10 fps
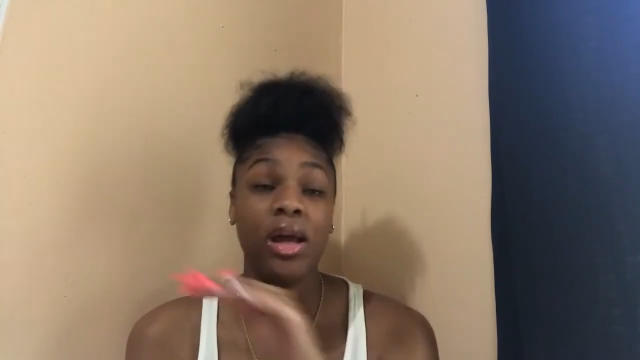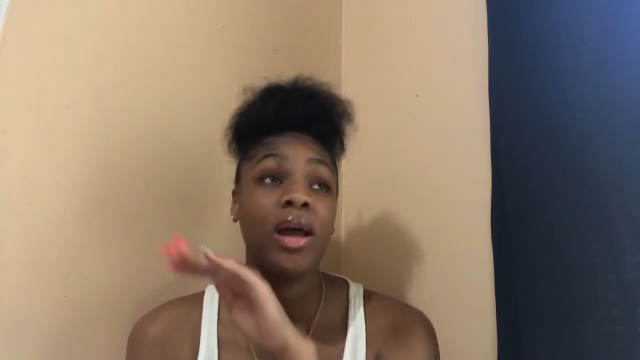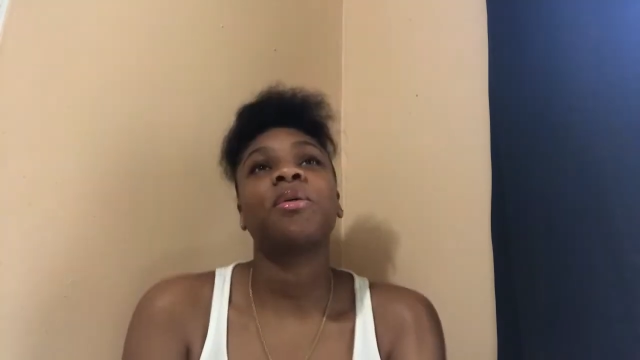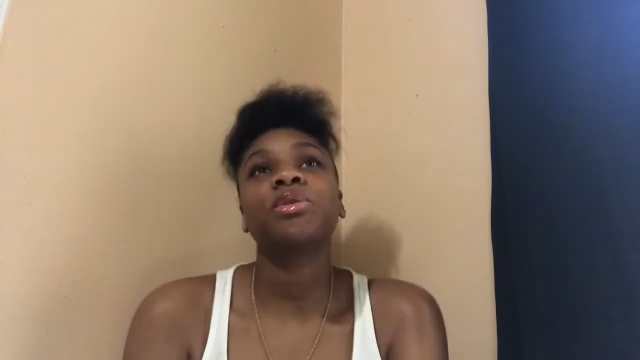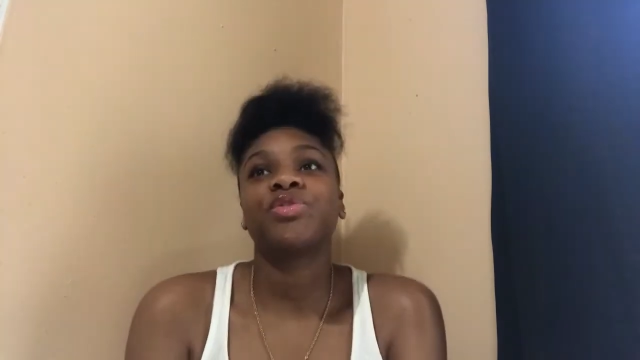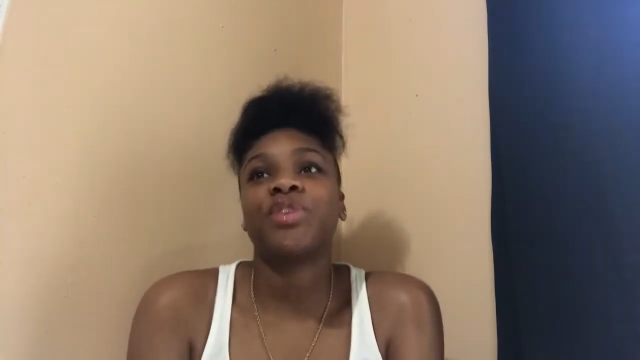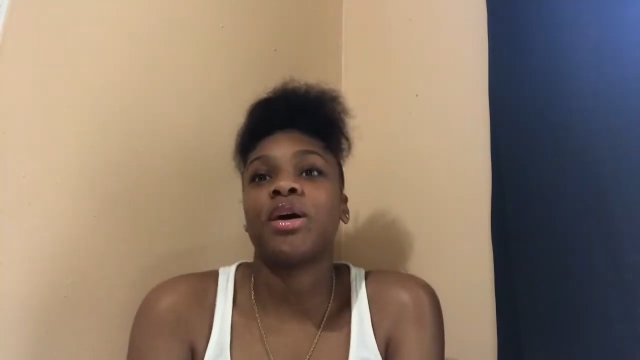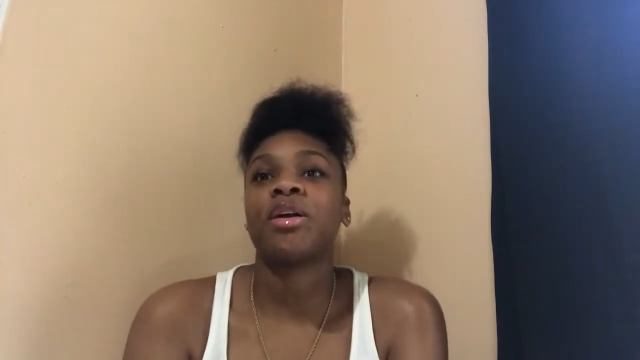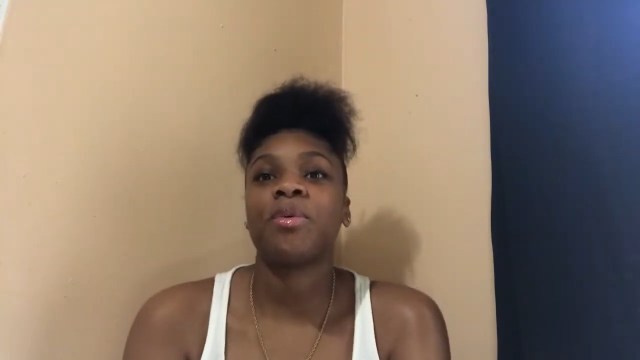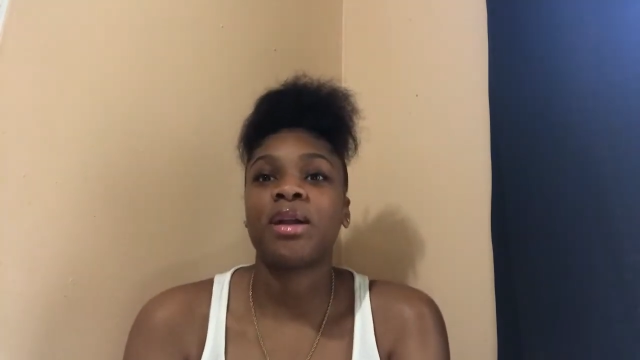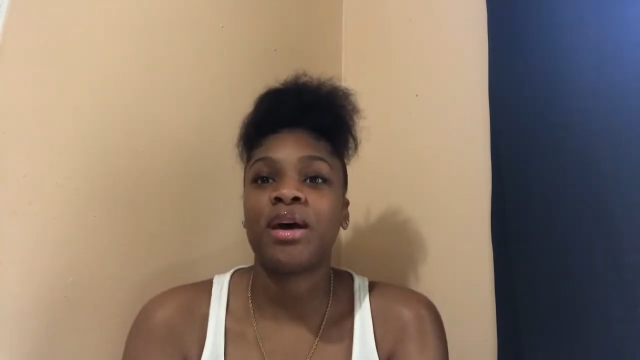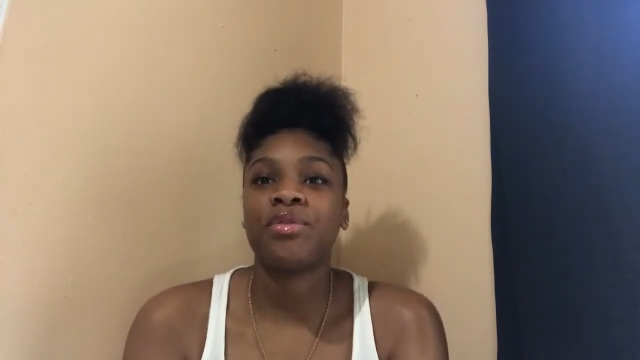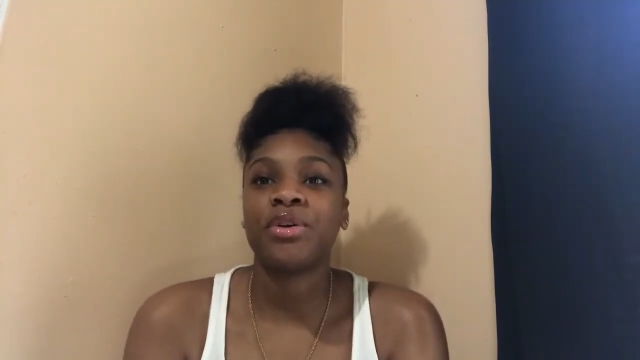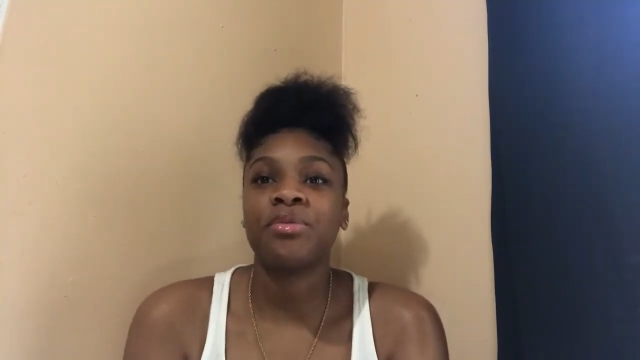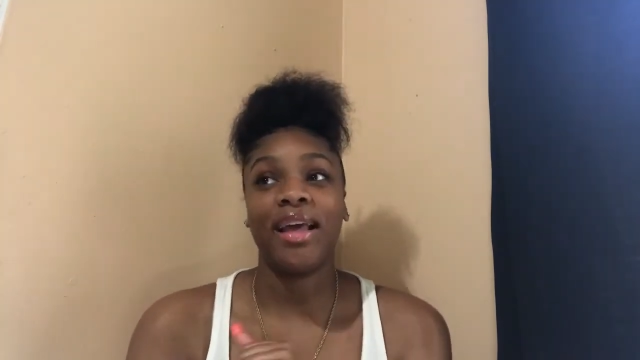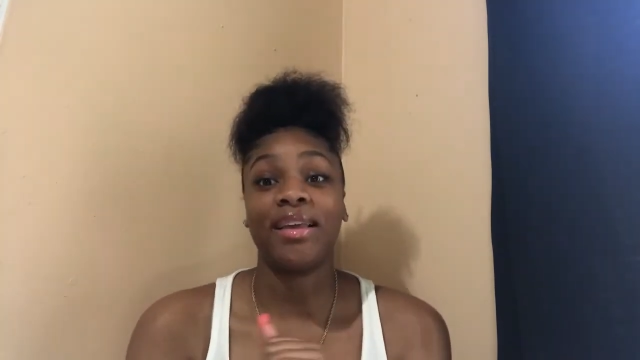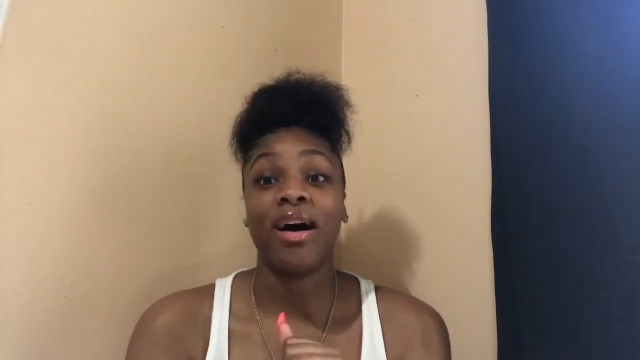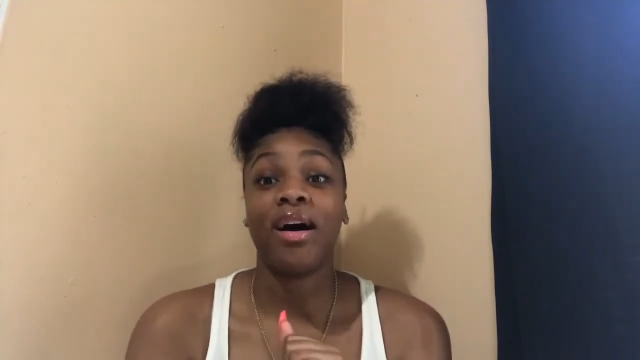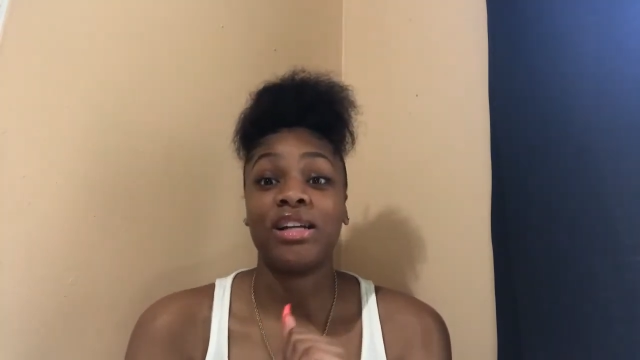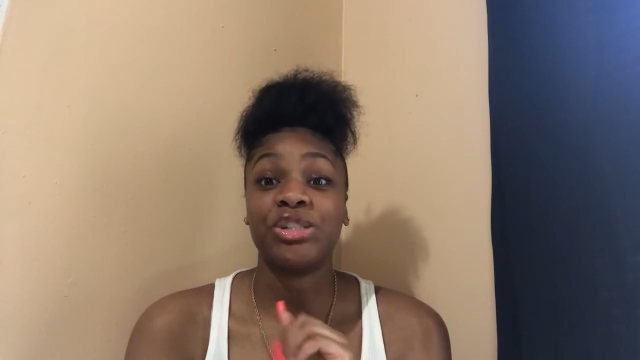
It was fun or whatever. Y'all,